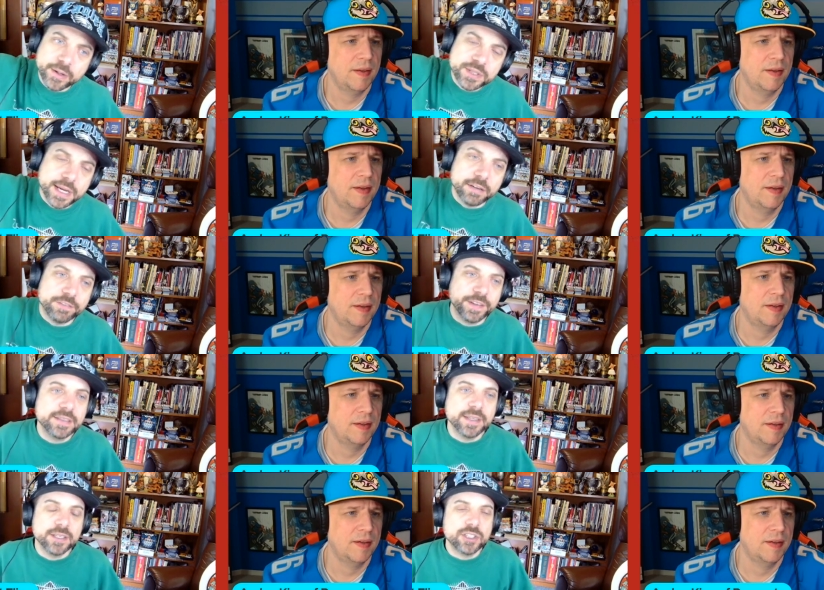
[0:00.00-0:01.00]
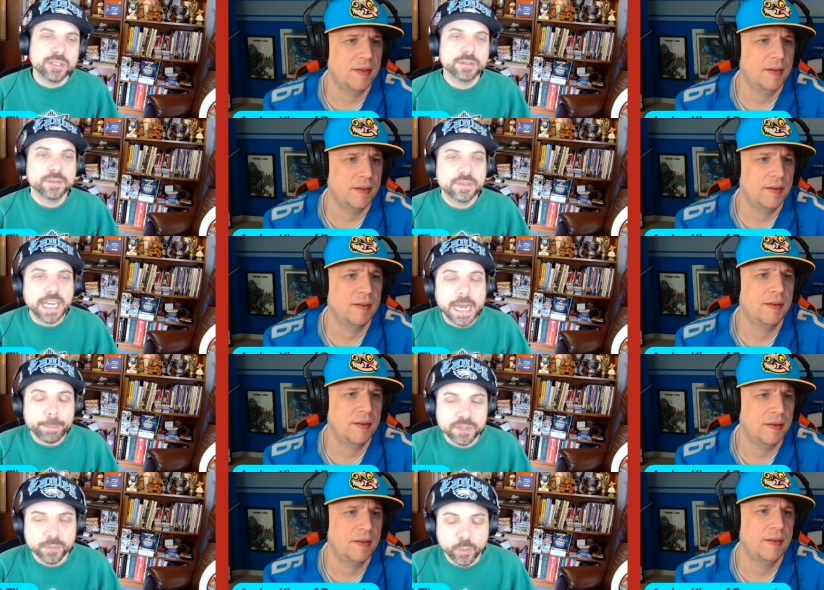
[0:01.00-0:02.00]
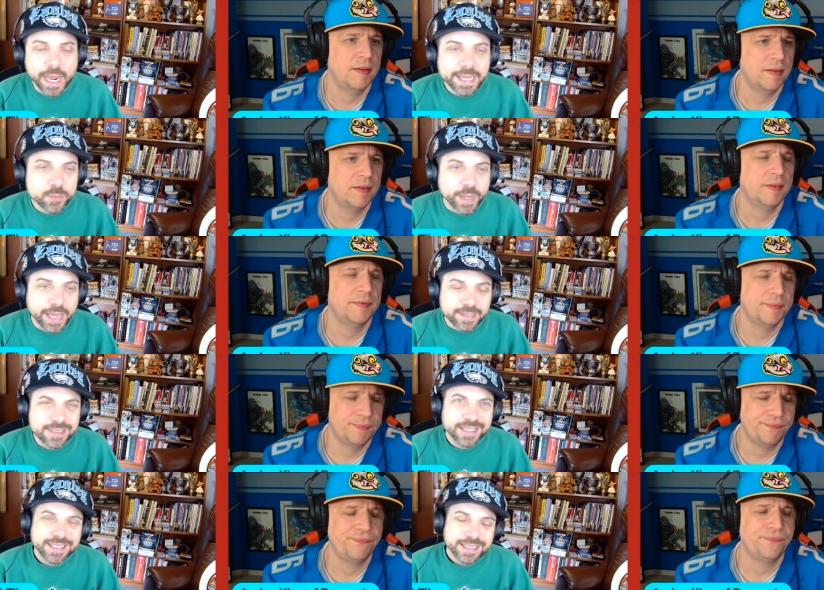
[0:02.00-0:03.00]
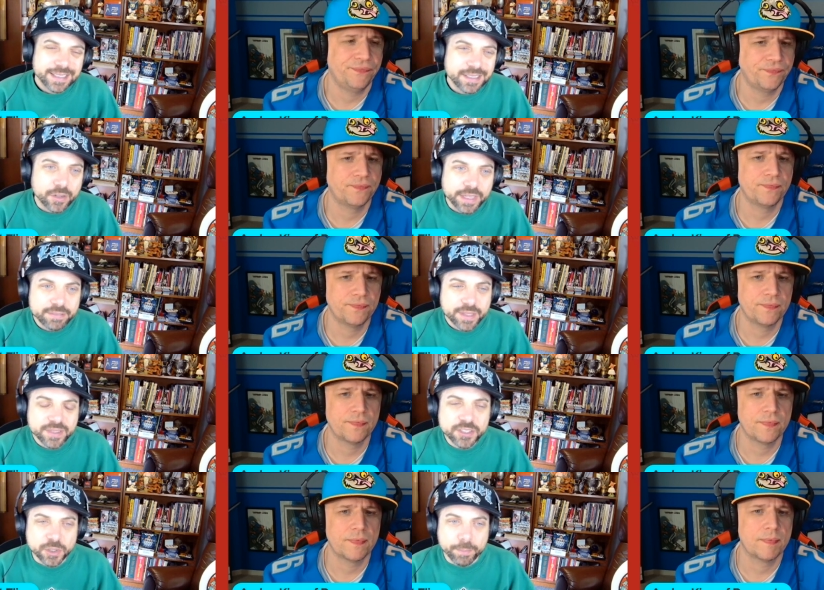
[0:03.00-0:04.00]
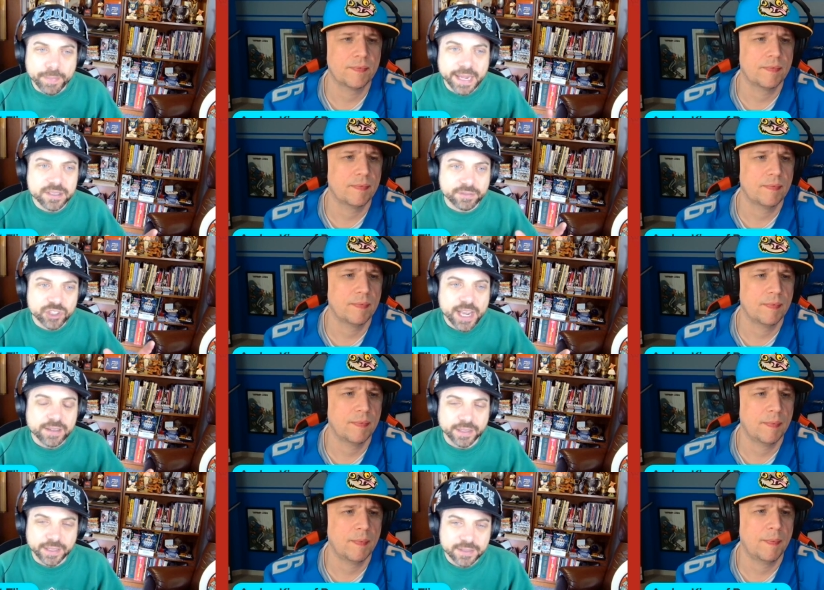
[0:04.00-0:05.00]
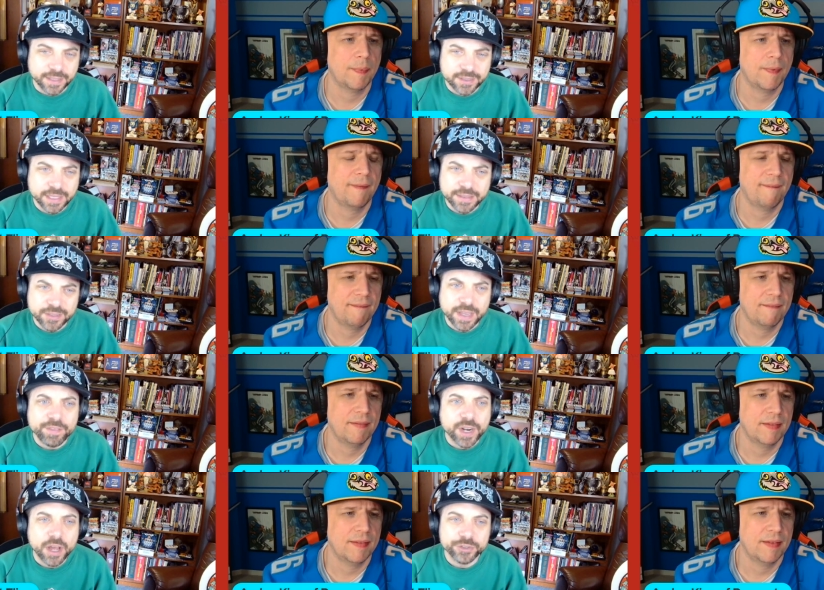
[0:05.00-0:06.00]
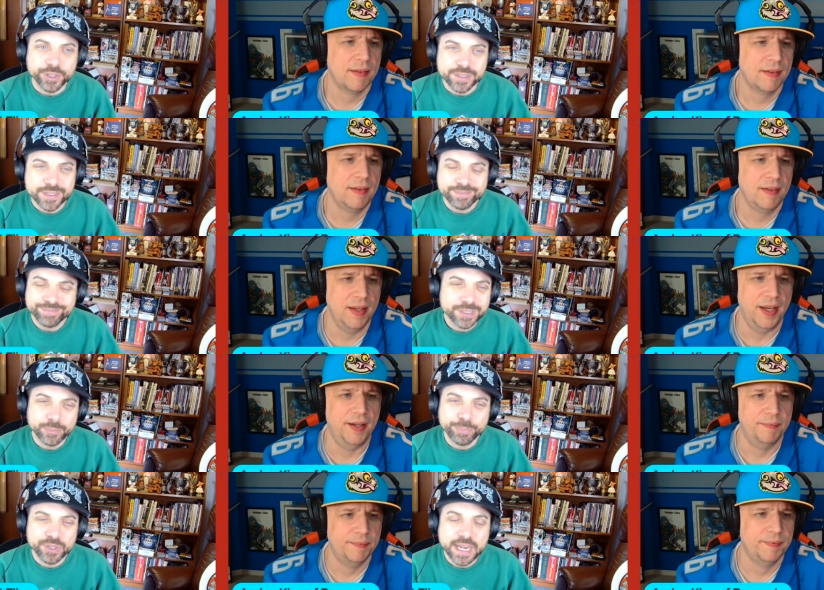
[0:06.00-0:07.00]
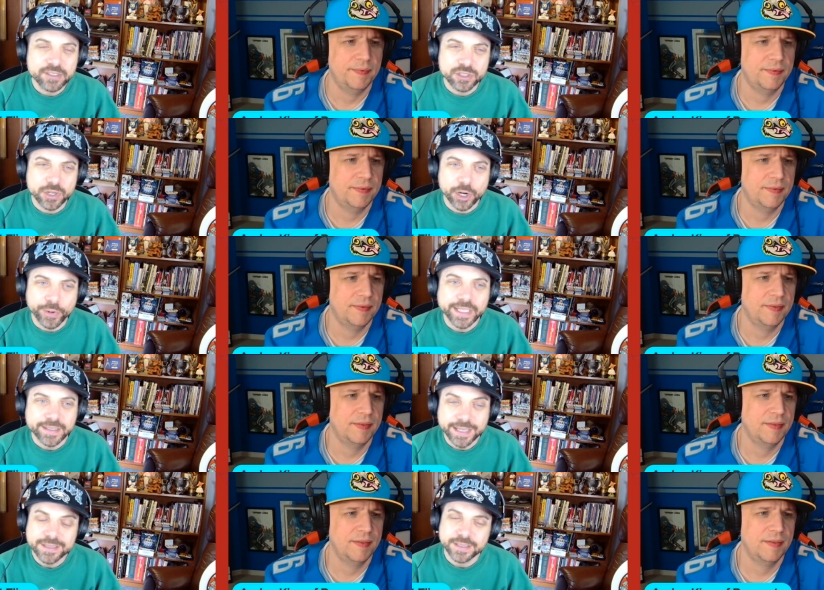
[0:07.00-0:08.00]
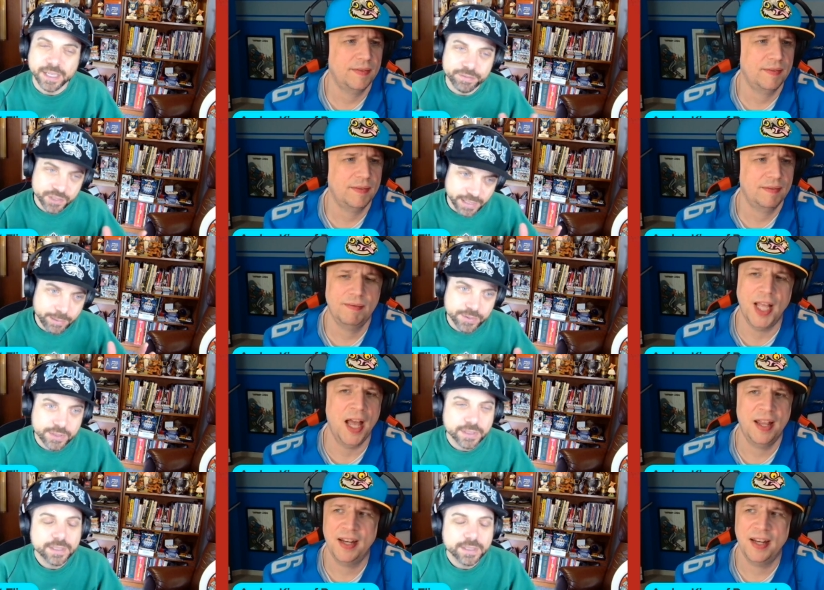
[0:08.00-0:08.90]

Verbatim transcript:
Speaker 1: those kind of vintage Topps wax packs, you know they, they're such a massive checklist, like in the 700s. Yeah. percentages aren't great to hit stuff, so that was.